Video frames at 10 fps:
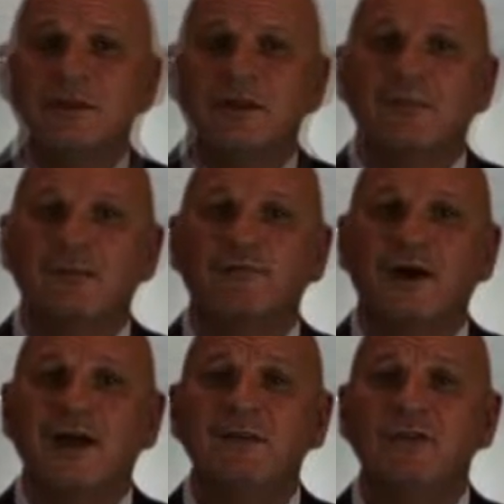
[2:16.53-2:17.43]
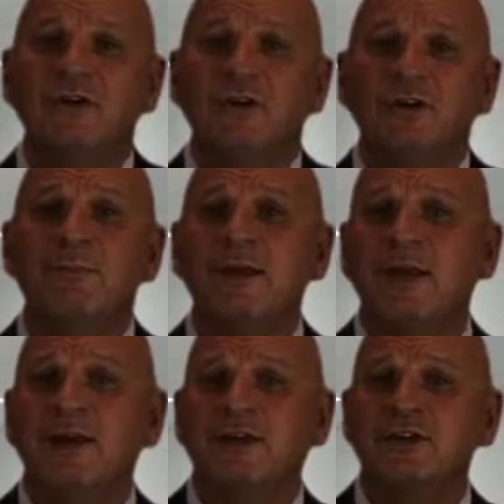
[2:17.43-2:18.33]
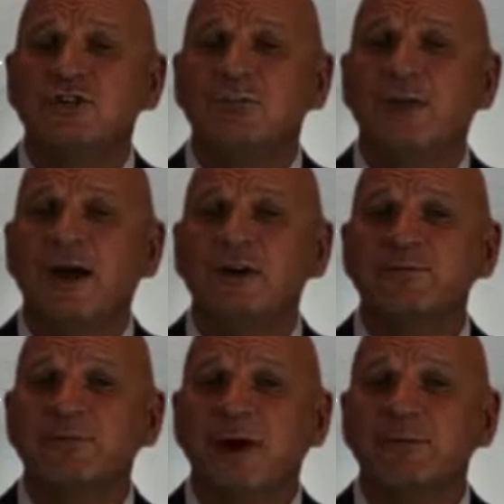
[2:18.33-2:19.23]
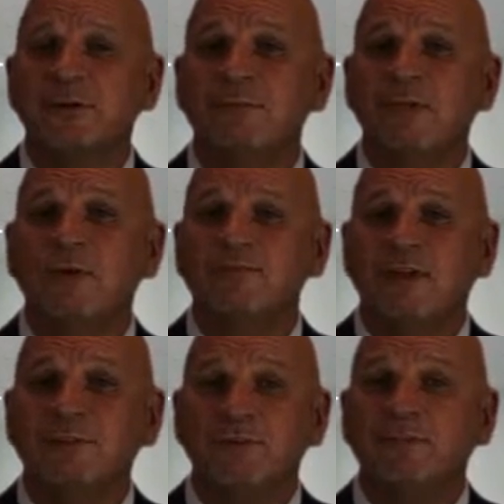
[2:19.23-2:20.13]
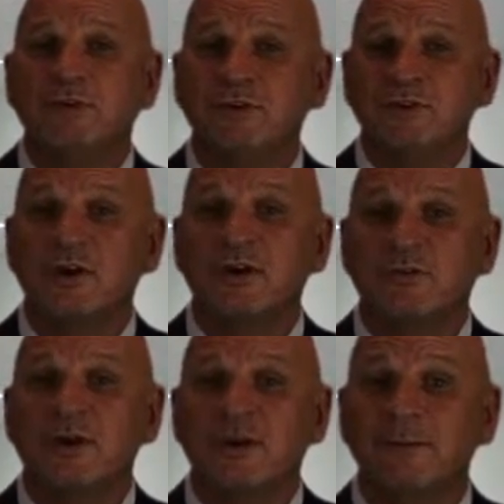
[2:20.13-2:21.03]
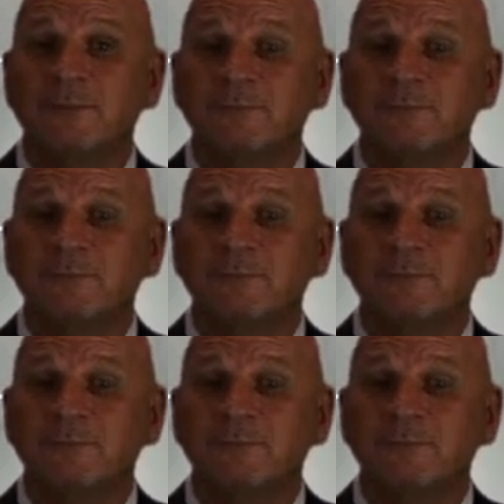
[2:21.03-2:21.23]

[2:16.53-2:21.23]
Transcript: Number 5, you may not get your buyers properly motivated before you start your write-up.